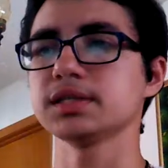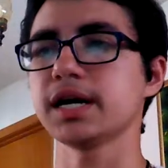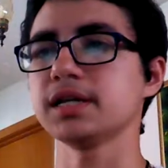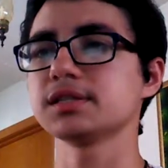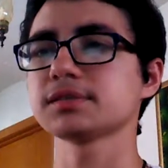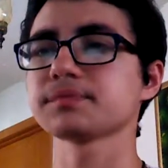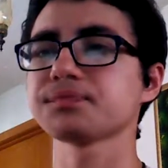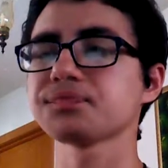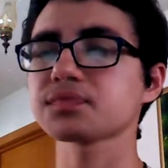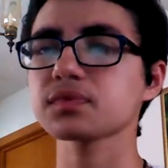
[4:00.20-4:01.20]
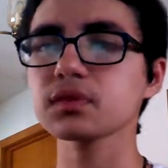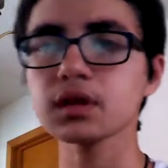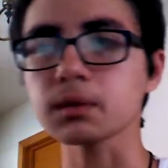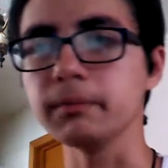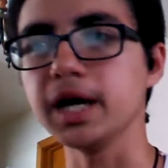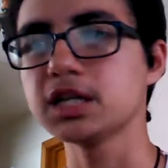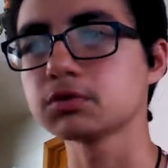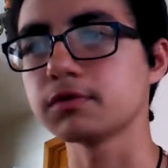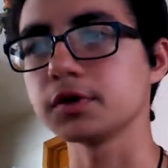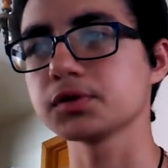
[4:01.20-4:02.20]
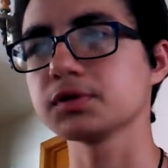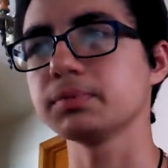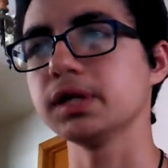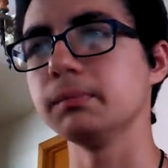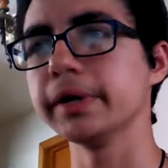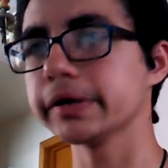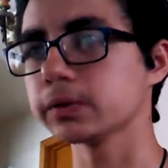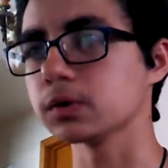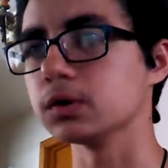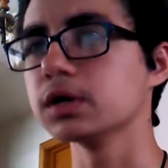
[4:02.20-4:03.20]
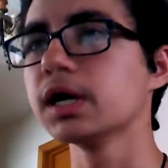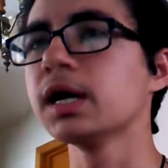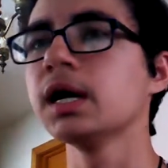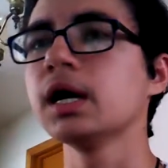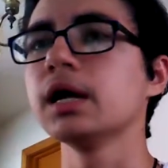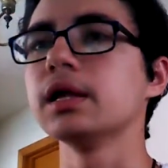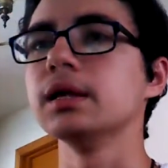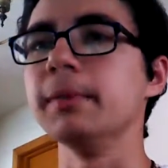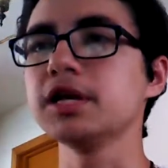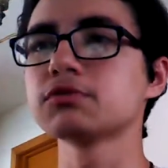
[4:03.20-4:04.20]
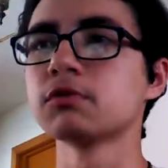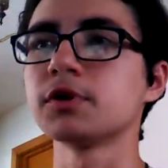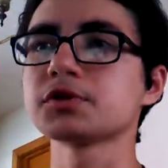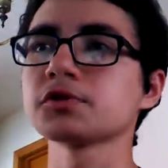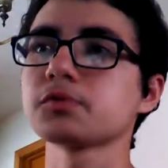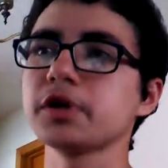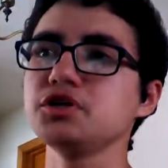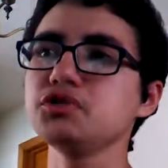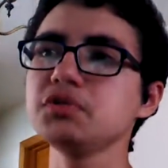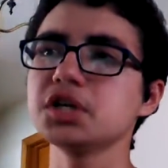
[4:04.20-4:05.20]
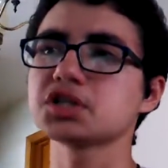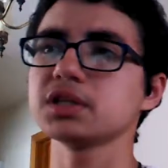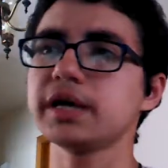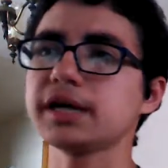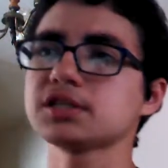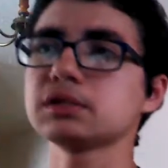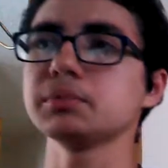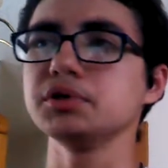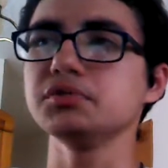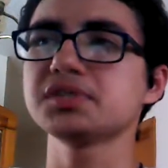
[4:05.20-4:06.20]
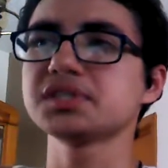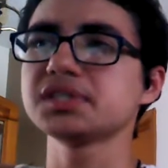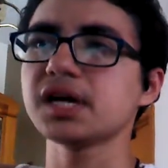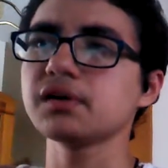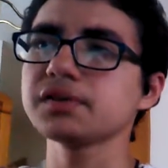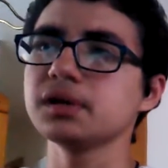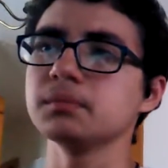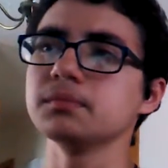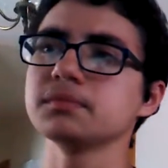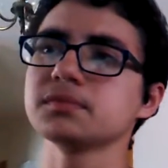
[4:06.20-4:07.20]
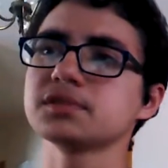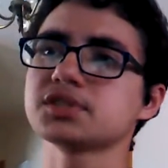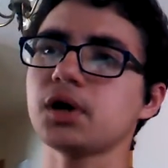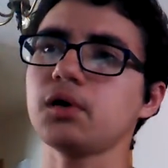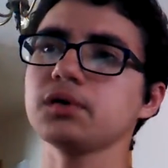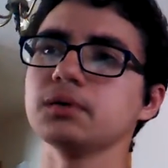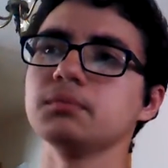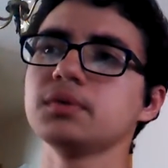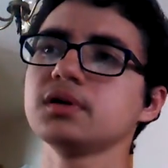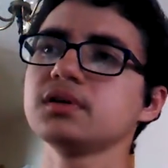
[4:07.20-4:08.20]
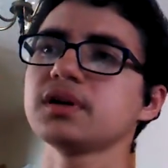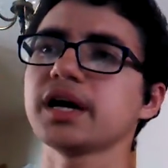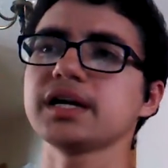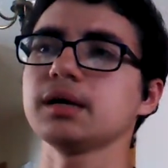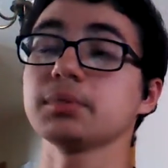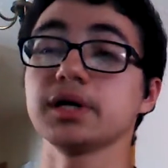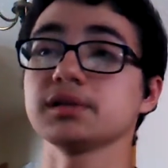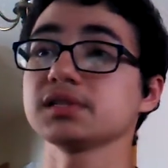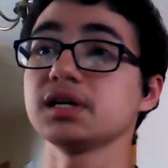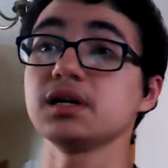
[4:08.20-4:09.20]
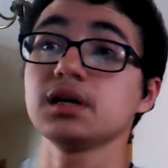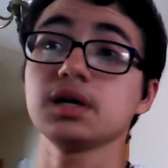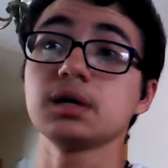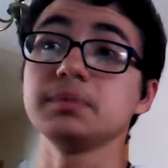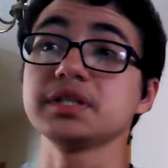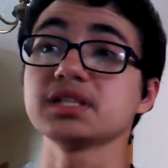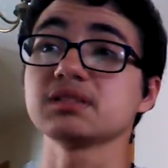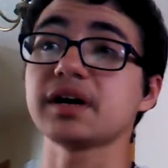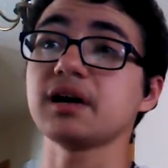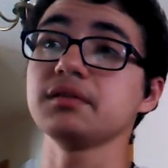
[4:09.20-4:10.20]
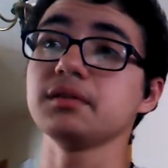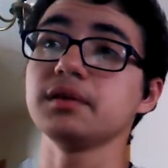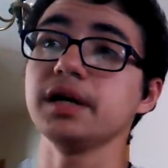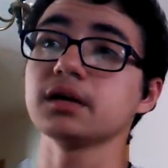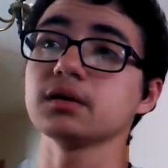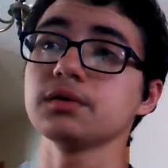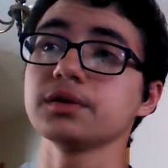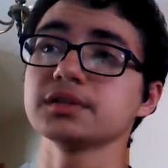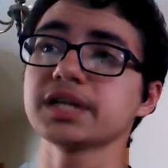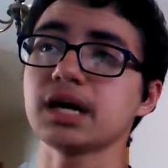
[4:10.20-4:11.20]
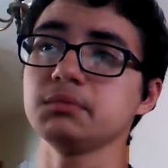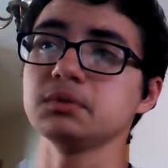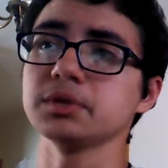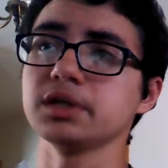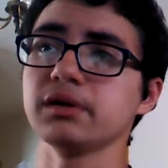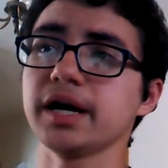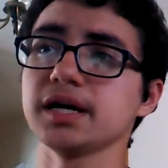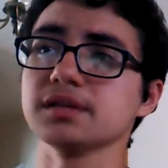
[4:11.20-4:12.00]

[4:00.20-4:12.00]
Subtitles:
tides. Major reversals play a bigger role. The major reversals were a new addition last year, but you seldom saw them, I can't pronounce that, because of how narrow their timing window